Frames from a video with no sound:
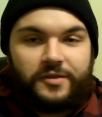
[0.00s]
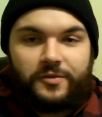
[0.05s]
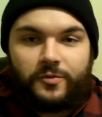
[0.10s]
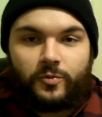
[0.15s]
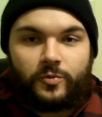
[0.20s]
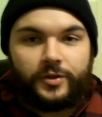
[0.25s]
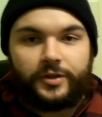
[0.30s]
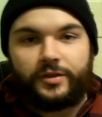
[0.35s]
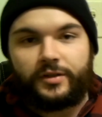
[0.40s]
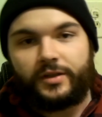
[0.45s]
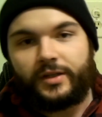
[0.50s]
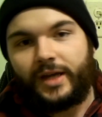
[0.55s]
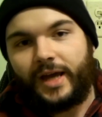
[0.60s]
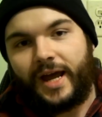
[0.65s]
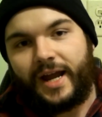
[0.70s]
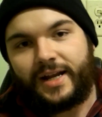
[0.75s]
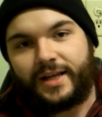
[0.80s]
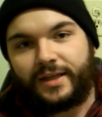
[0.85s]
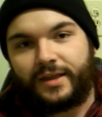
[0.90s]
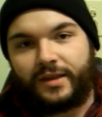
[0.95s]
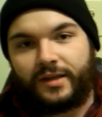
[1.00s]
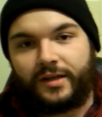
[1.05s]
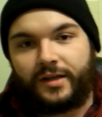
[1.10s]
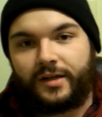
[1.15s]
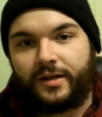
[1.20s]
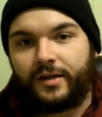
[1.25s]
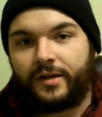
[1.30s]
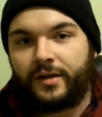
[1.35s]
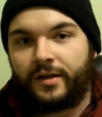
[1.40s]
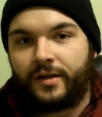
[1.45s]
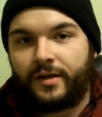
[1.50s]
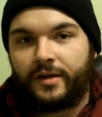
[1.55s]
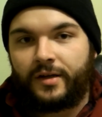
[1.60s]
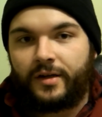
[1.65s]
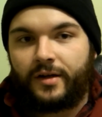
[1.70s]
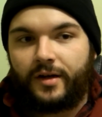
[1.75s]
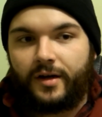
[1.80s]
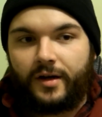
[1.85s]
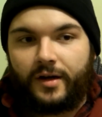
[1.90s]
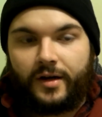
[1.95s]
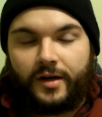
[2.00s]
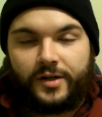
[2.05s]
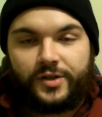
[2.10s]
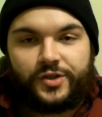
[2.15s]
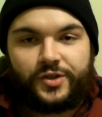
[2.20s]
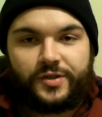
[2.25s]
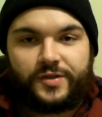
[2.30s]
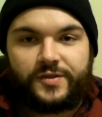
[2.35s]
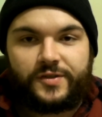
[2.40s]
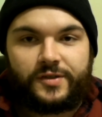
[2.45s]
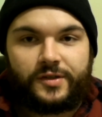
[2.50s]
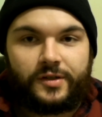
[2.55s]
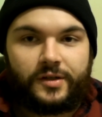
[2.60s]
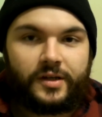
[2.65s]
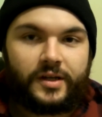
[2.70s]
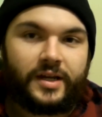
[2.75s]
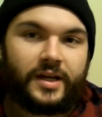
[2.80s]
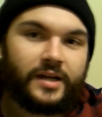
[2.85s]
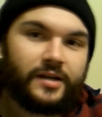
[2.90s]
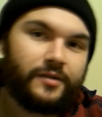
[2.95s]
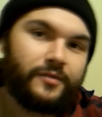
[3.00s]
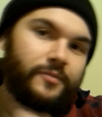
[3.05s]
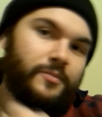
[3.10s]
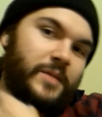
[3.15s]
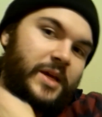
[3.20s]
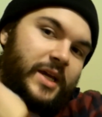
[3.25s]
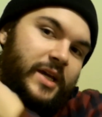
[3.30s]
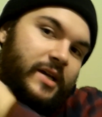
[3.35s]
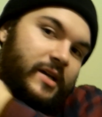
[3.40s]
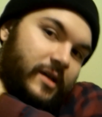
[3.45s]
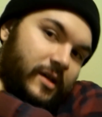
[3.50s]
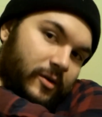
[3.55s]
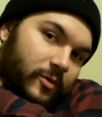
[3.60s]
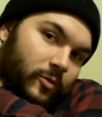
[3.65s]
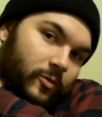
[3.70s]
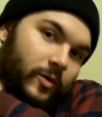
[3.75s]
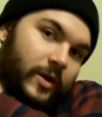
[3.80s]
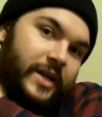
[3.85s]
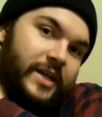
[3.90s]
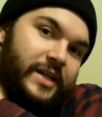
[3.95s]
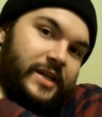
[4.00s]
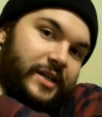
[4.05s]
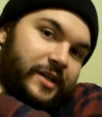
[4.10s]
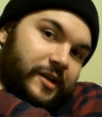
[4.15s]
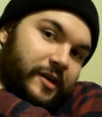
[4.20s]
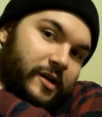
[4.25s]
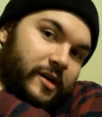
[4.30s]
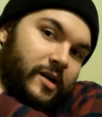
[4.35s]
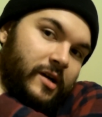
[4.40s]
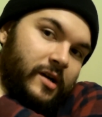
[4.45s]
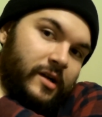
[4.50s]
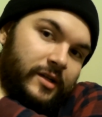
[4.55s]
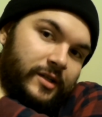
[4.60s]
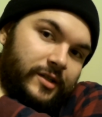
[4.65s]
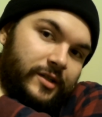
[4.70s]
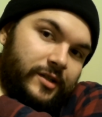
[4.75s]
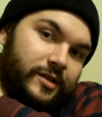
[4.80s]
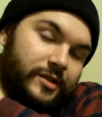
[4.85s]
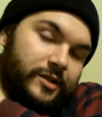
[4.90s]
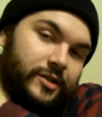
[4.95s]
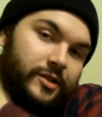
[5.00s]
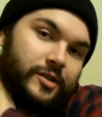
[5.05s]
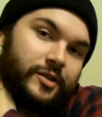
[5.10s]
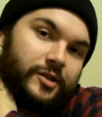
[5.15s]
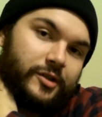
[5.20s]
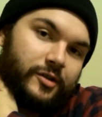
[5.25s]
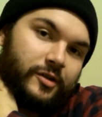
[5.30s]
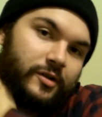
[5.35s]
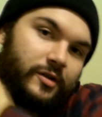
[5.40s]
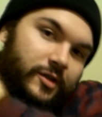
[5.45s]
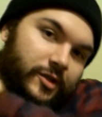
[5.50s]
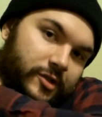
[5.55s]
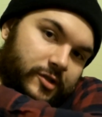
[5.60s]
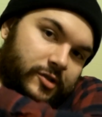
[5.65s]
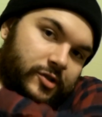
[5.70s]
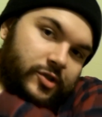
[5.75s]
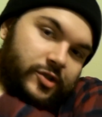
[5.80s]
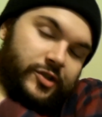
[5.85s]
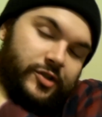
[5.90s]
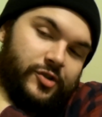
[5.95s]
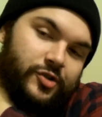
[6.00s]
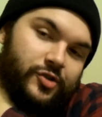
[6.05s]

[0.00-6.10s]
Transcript: Really, anything, just to kind of make right here your